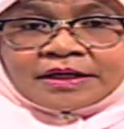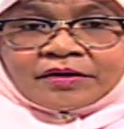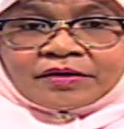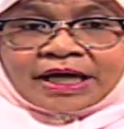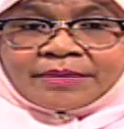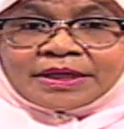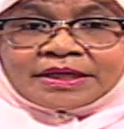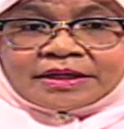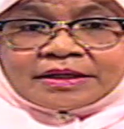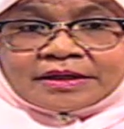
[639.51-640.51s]
on
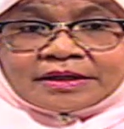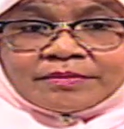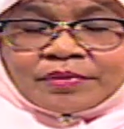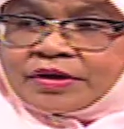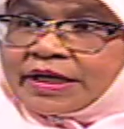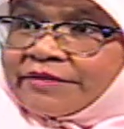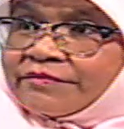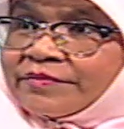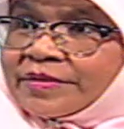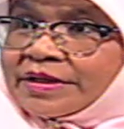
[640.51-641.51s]
Habitat uh,
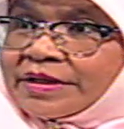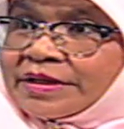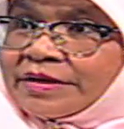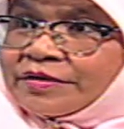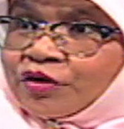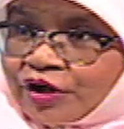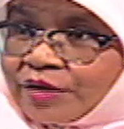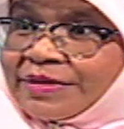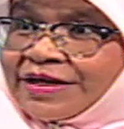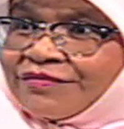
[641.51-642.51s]
Program uh,
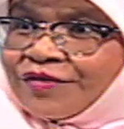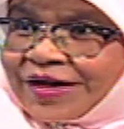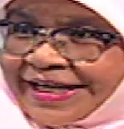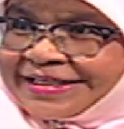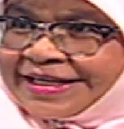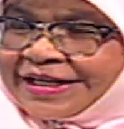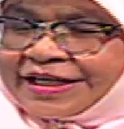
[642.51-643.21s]
document for Kenya,